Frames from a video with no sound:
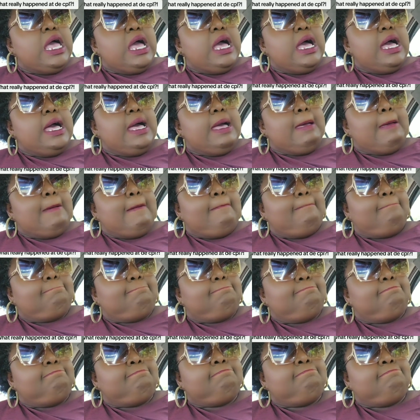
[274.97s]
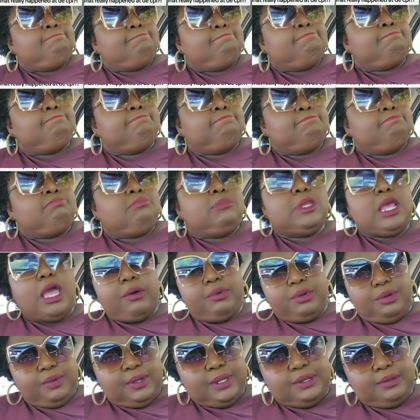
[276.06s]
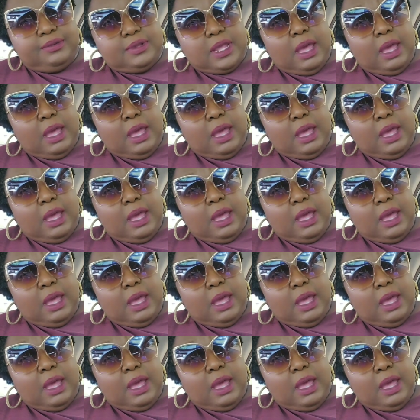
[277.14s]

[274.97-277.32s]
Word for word: Um, y'all would have win.